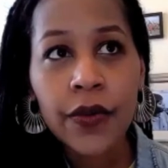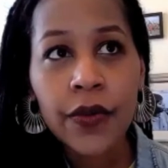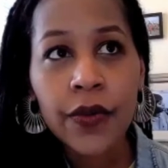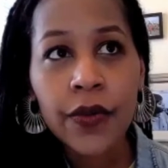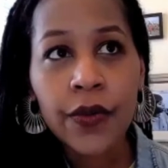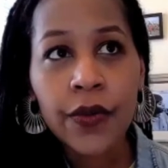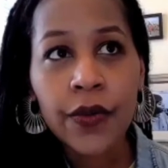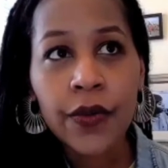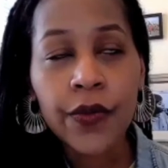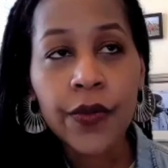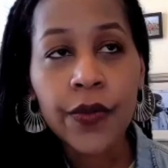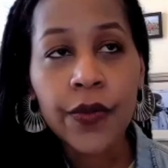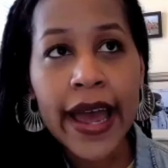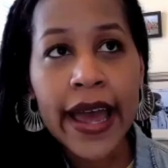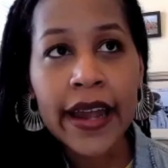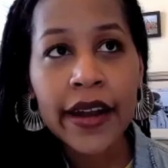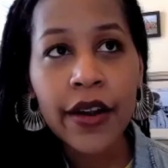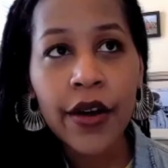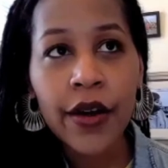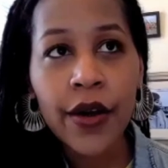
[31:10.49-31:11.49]

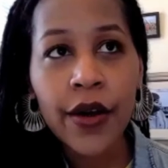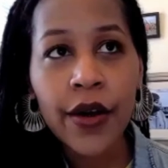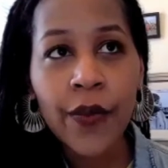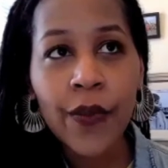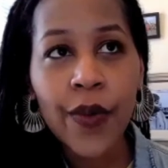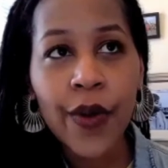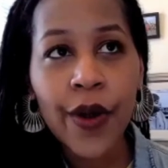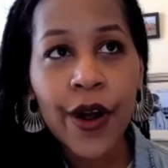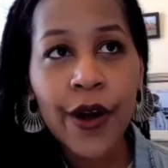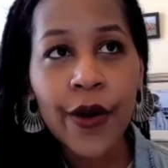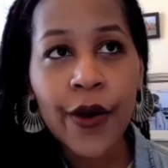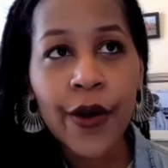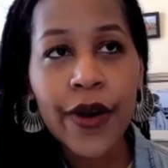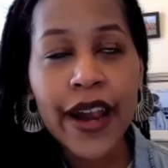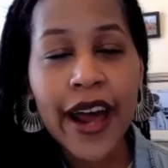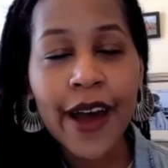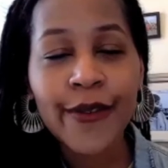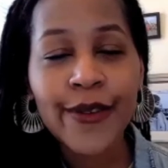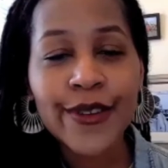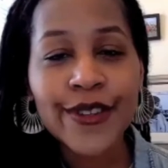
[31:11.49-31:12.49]
read her work when
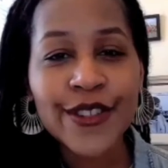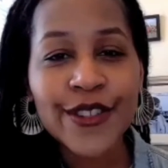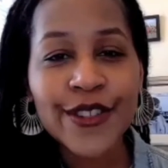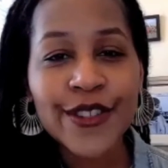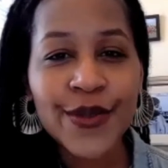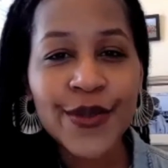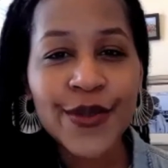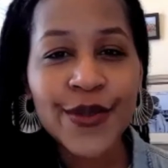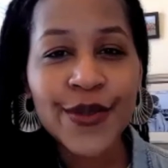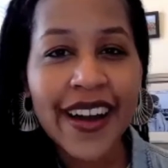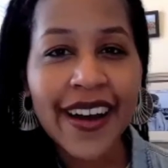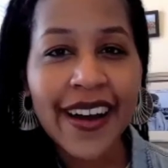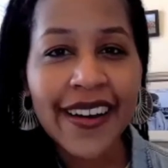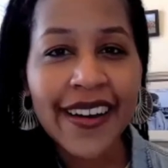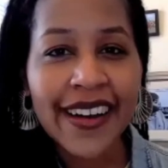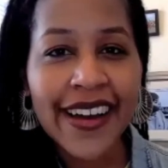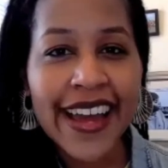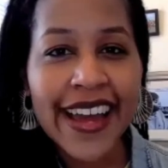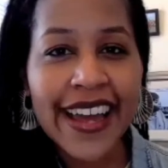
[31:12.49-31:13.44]
I was too young,